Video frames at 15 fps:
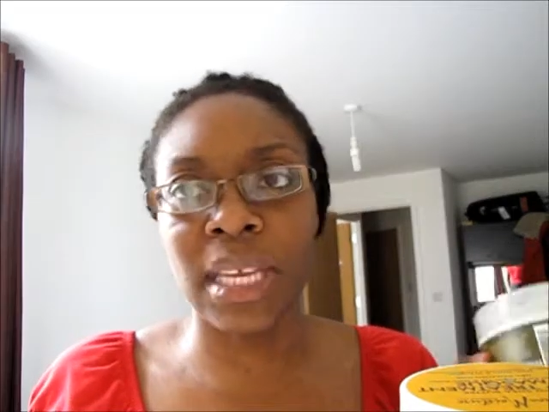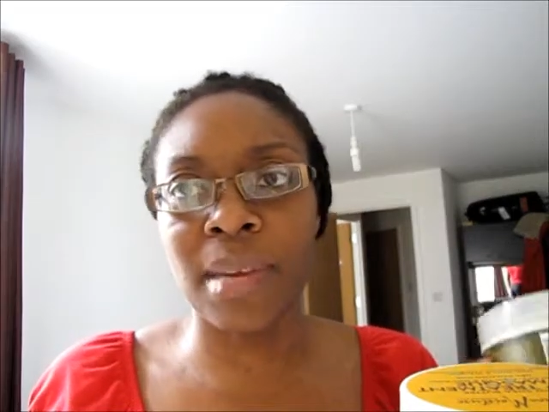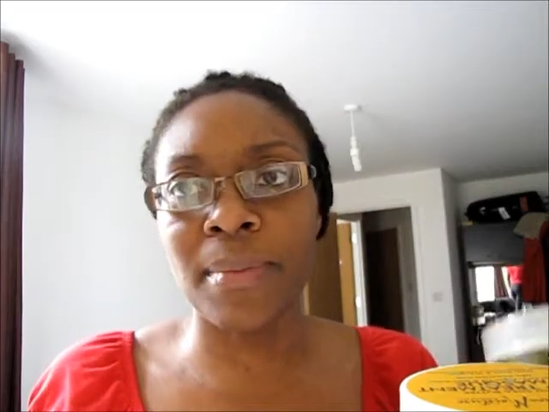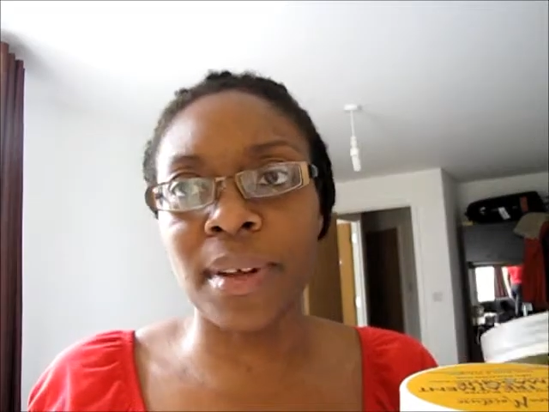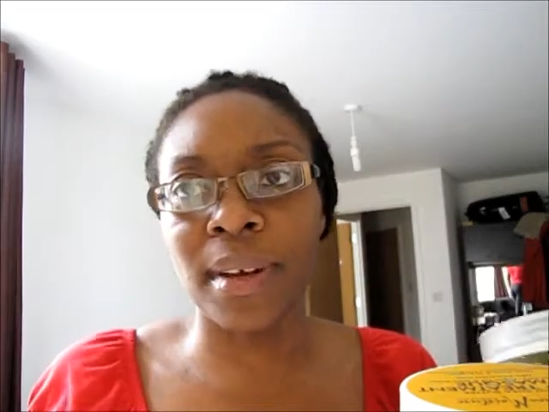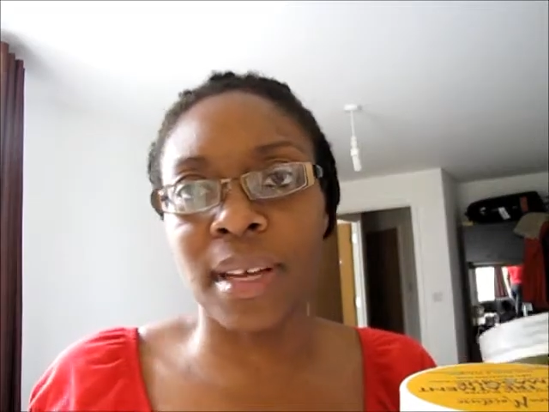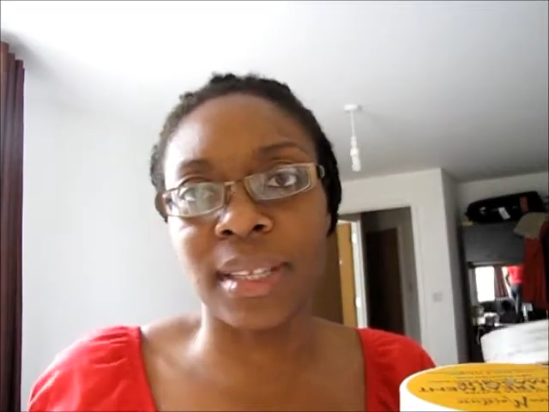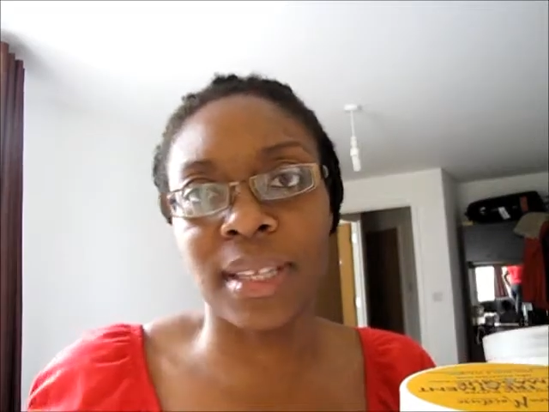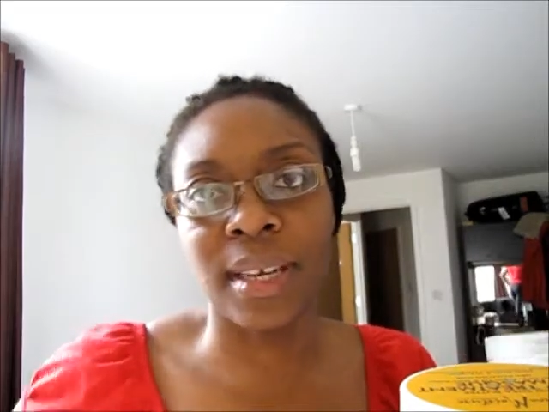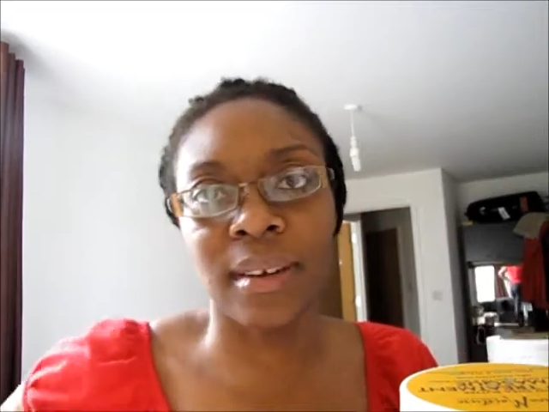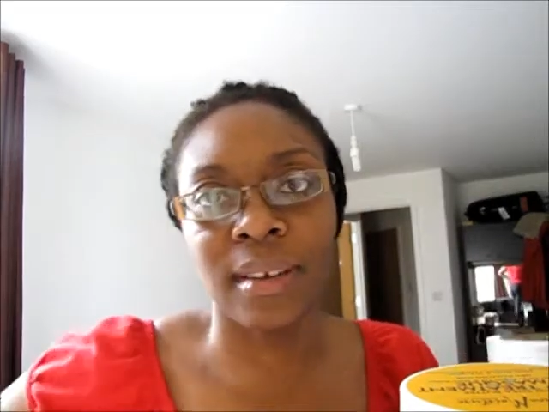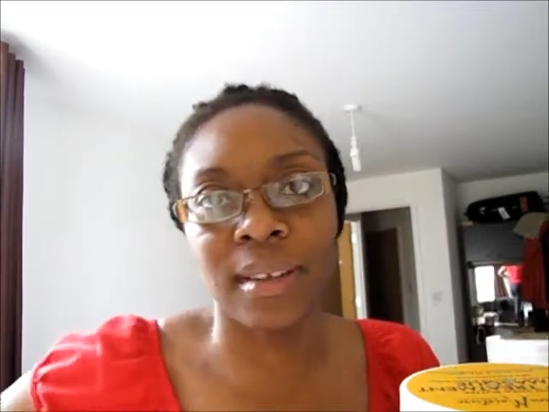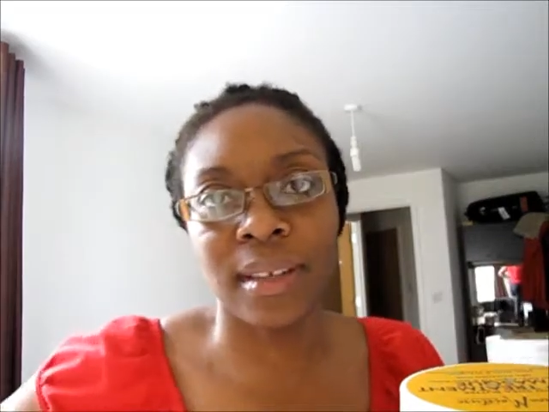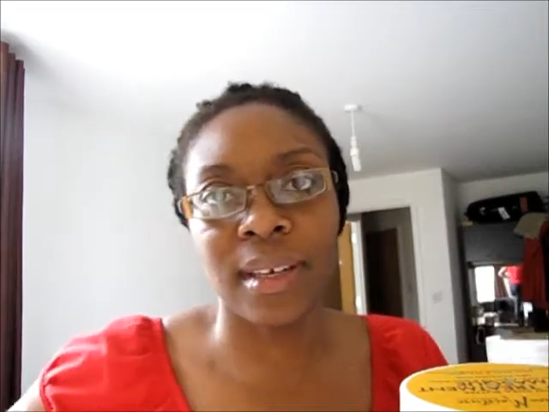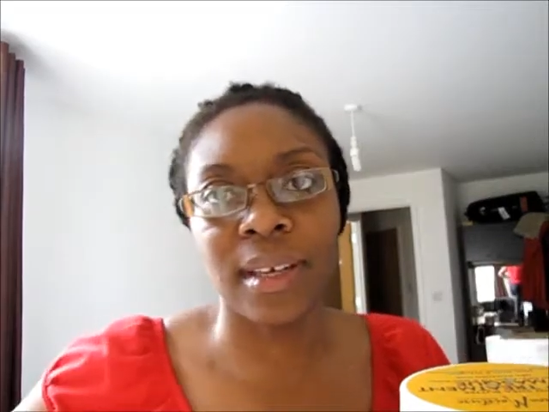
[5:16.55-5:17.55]
email and tell
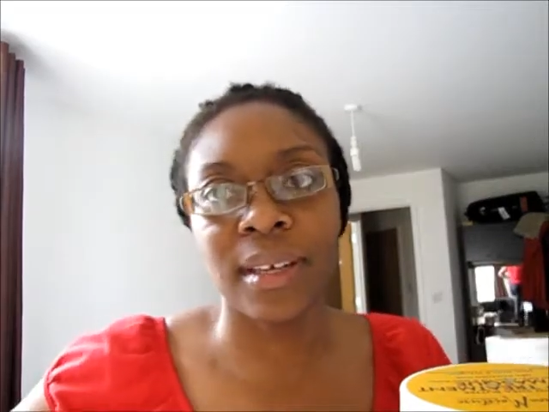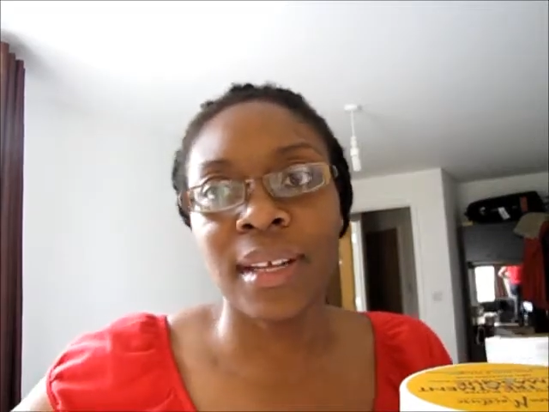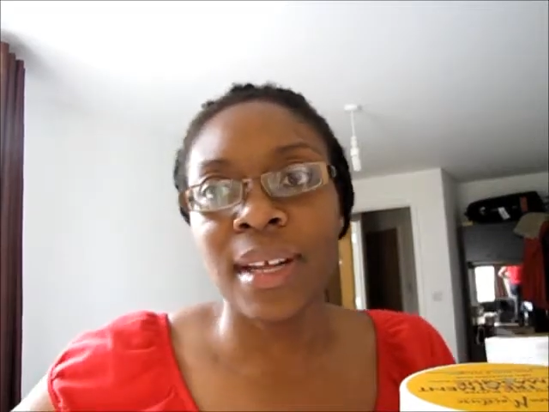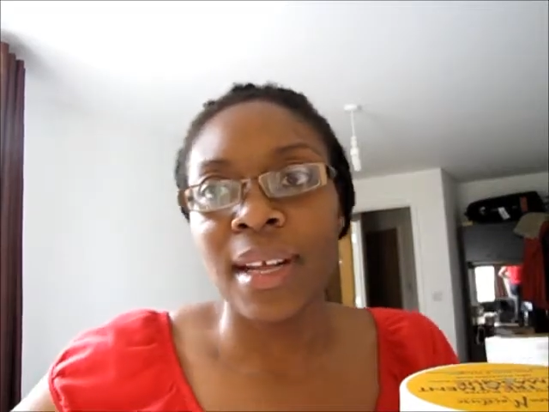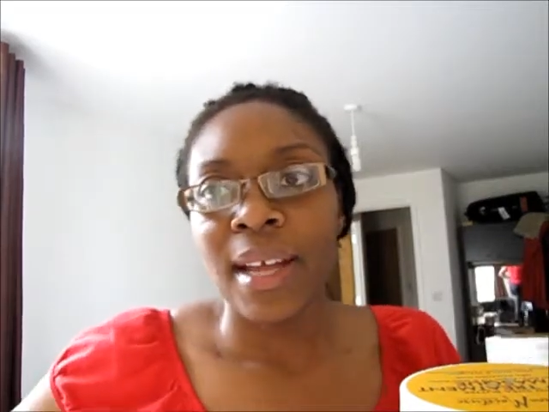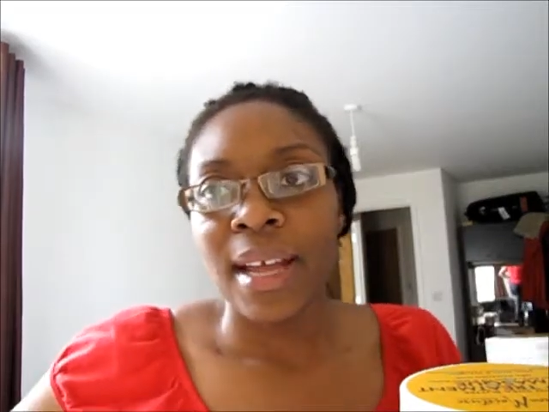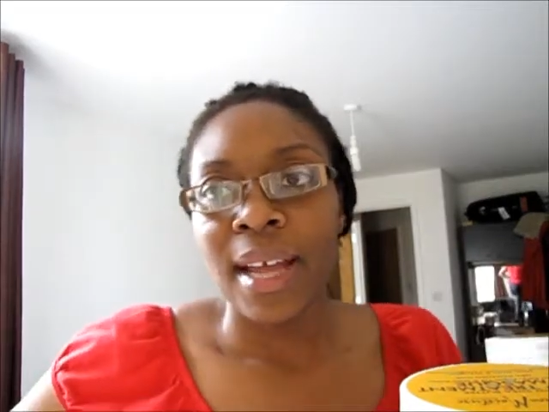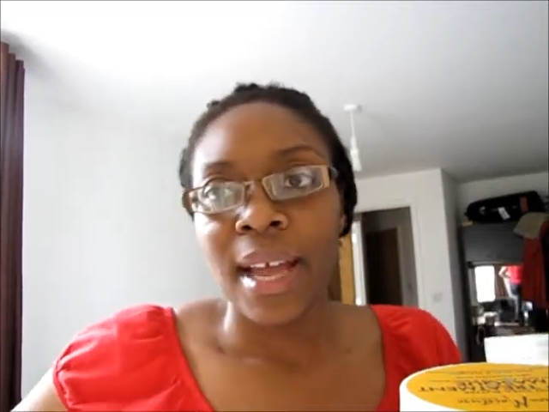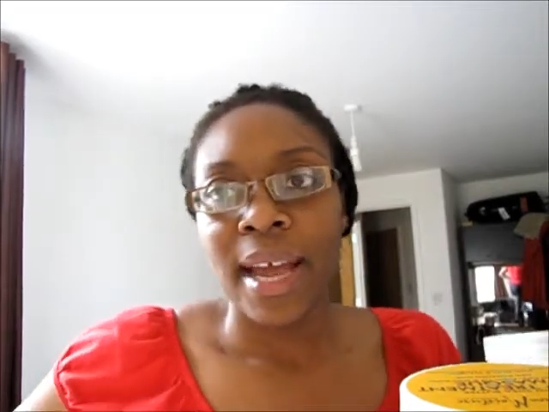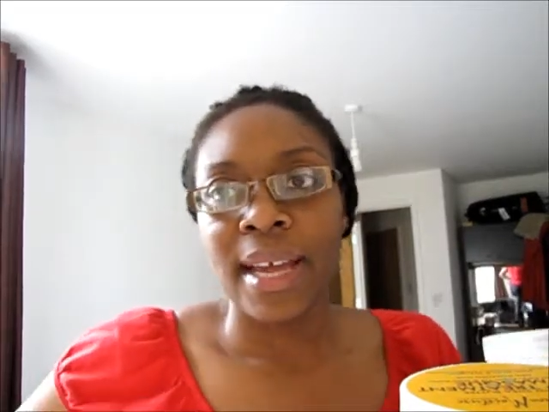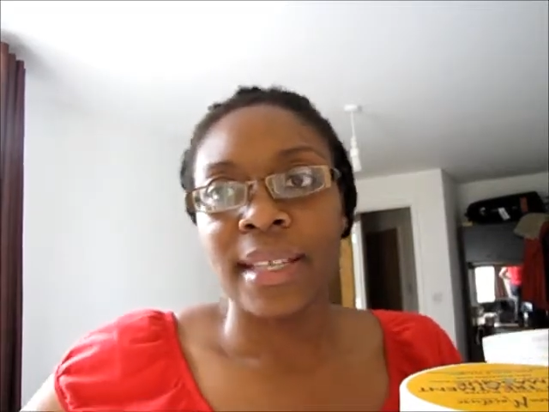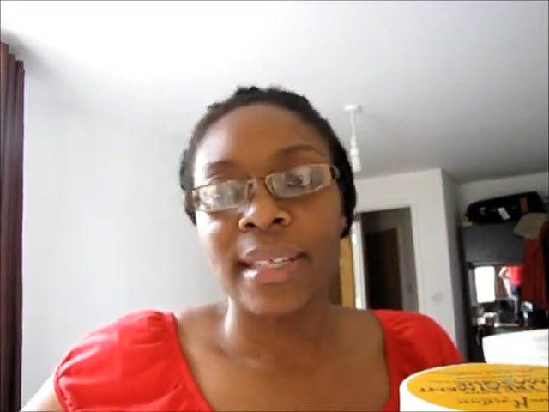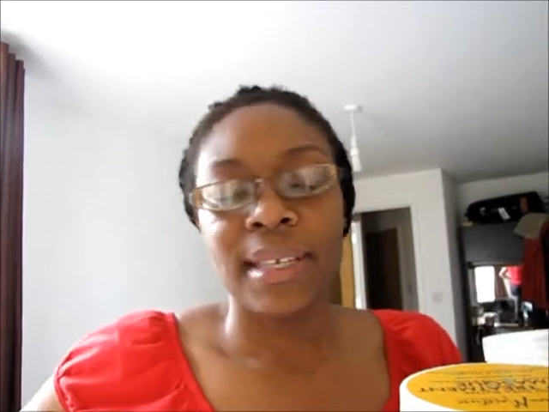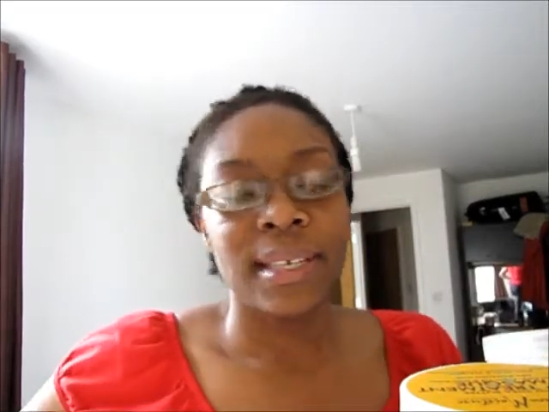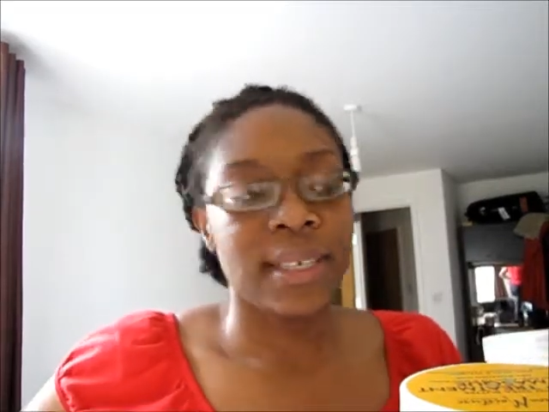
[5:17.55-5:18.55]
them that
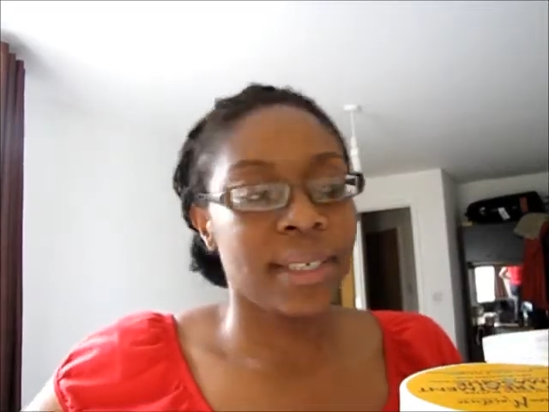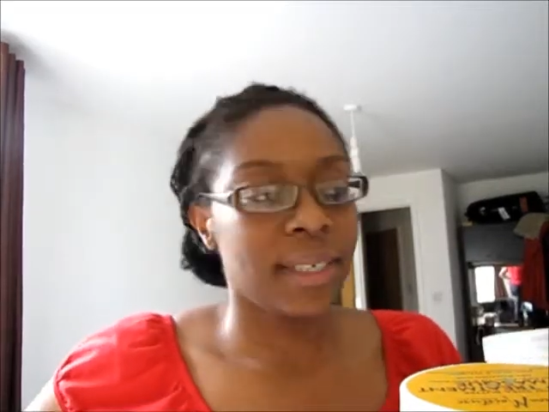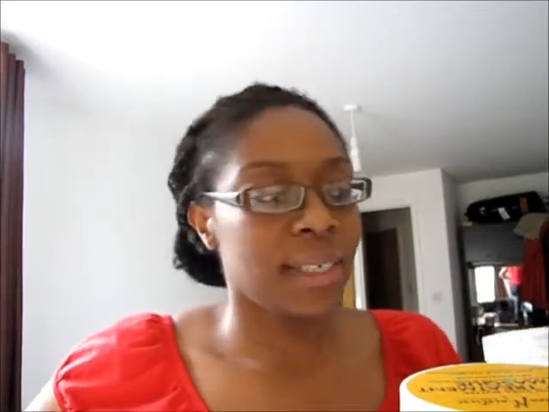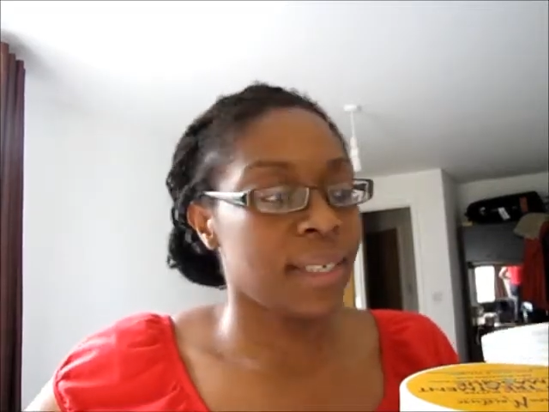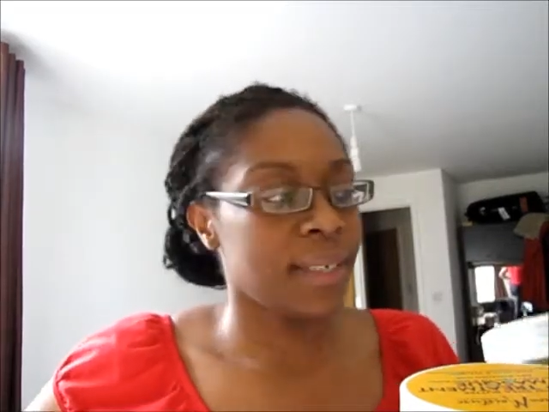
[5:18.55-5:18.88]
I needed,